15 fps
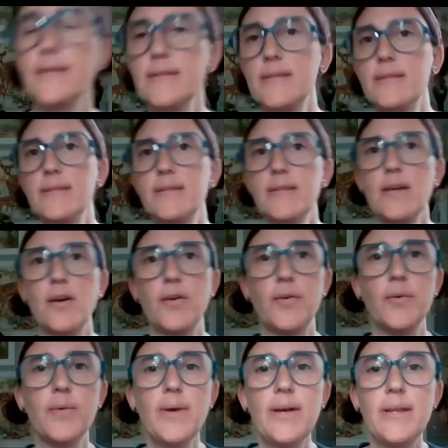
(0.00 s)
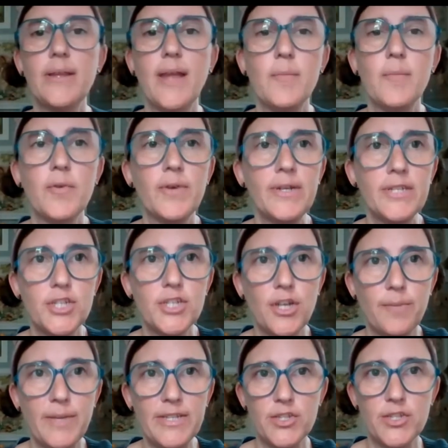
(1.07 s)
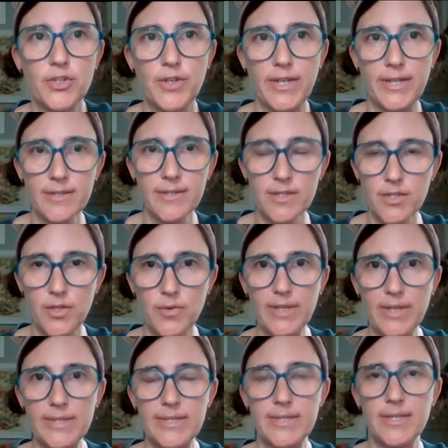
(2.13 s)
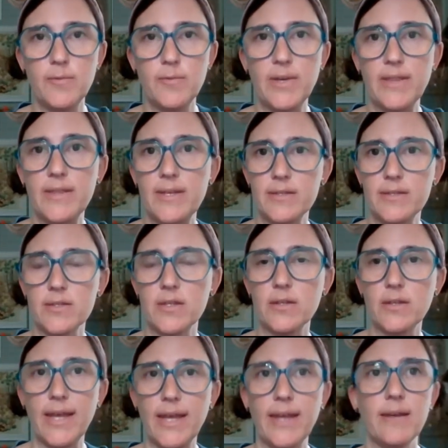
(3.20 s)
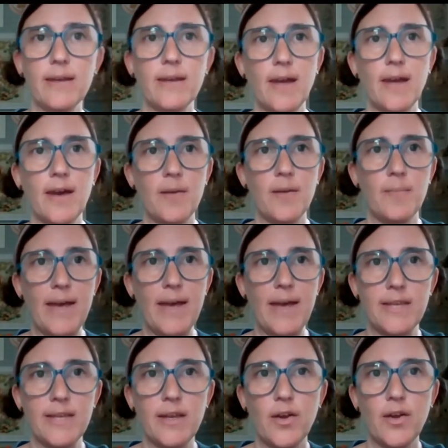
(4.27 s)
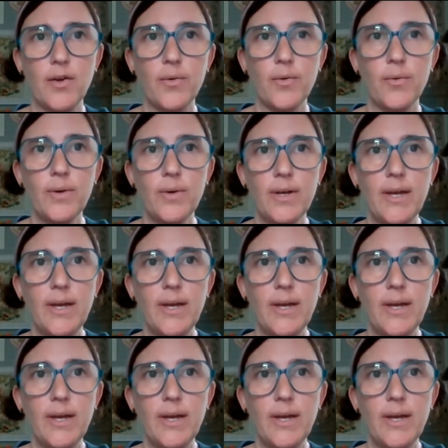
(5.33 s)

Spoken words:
So I'm going to share my screen so you can see what things look like as I go.